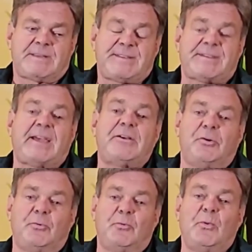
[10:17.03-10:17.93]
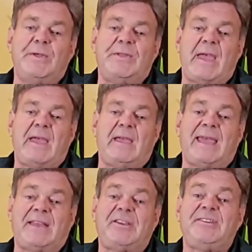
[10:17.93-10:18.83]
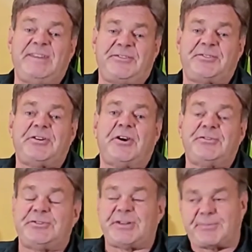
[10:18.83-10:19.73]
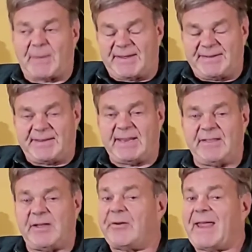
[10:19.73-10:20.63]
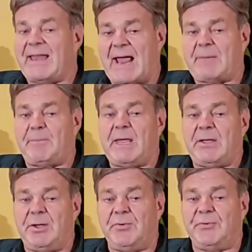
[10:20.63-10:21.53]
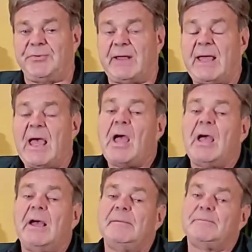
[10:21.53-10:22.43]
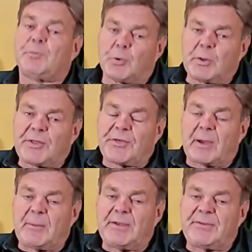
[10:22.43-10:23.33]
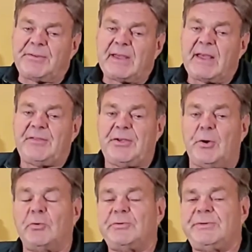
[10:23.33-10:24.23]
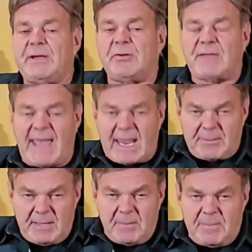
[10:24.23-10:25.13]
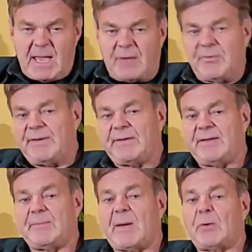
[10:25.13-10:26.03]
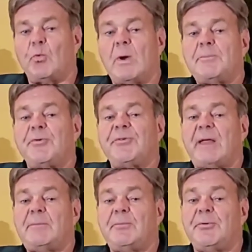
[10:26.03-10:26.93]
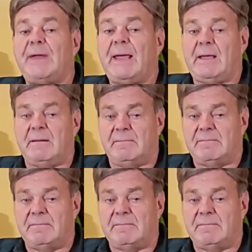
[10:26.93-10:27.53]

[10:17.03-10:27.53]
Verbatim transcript: cycle when they get discharged just by sitting there and not being used. Rule of thumb is the old nickel cadmium batteries is about 1% per day.